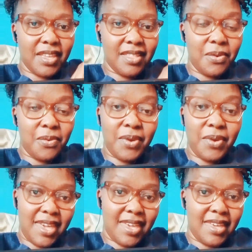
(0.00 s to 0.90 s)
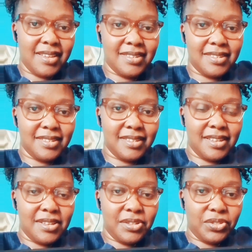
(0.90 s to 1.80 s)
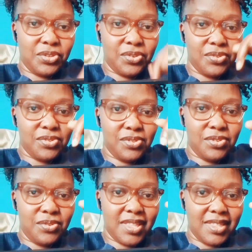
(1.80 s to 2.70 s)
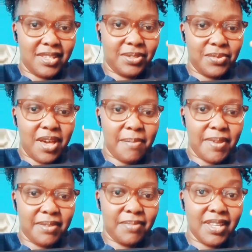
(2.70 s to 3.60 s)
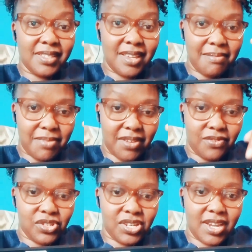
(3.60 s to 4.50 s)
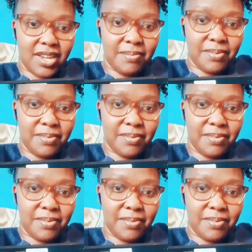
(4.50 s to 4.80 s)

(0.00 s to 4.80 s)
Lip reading: the way. So you don't want this to happen. Please come back for checkup.